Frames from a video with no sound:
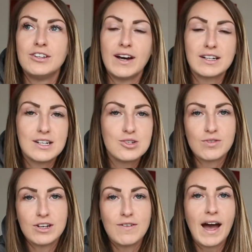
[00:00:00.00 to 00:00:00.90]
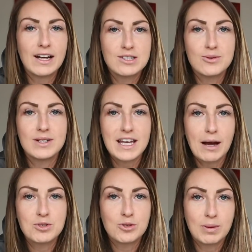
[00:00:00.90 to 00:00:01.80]
you've had an injury, you've had to
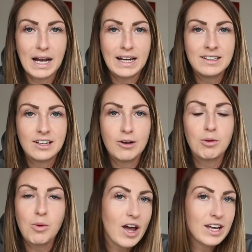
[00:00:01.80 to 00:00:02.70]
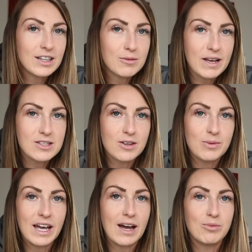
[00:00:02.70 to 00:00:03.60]
adapt your plan, like we're working the best that
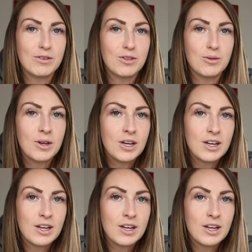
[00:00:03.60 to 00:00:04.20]
we can with